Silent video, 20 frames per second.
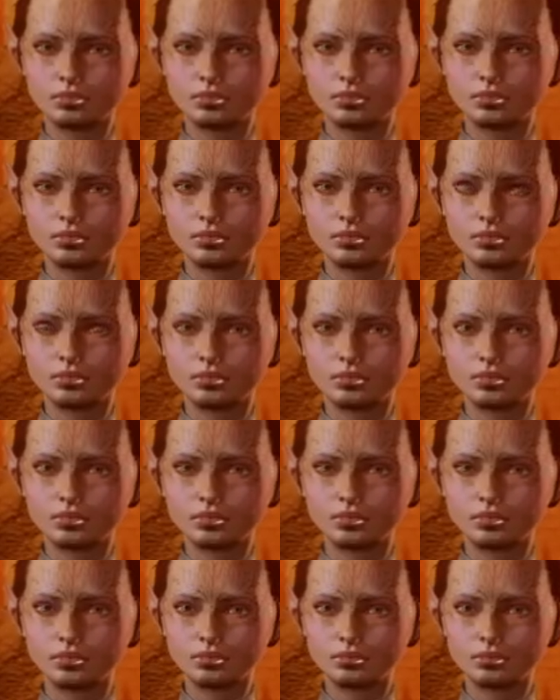
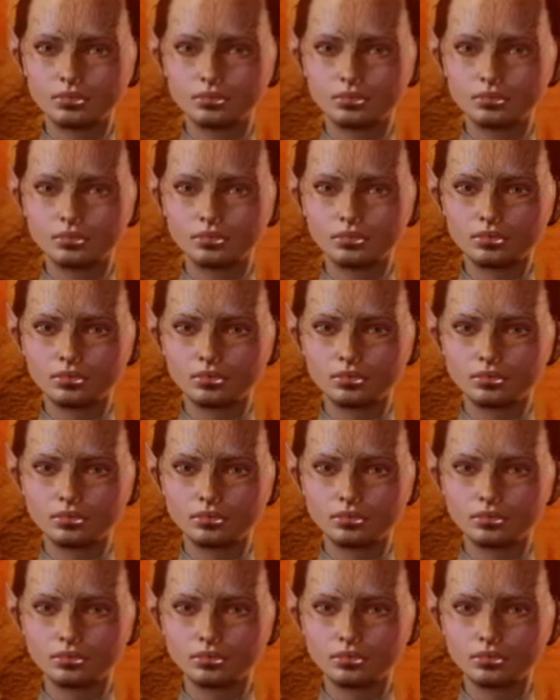
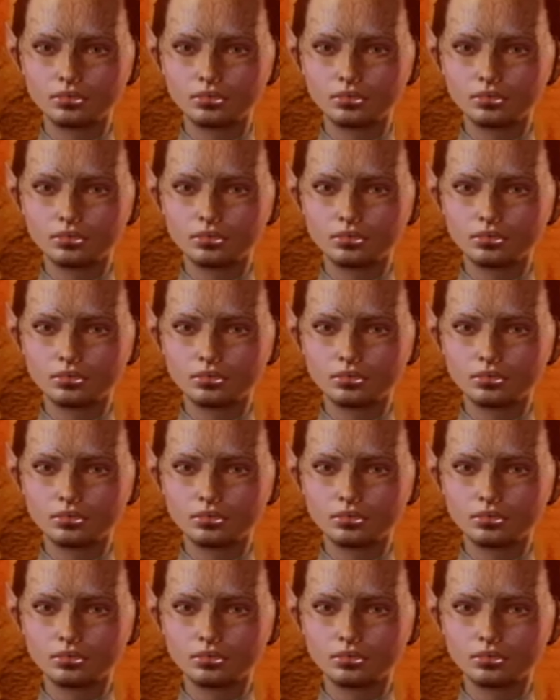No one is speaking in this clip.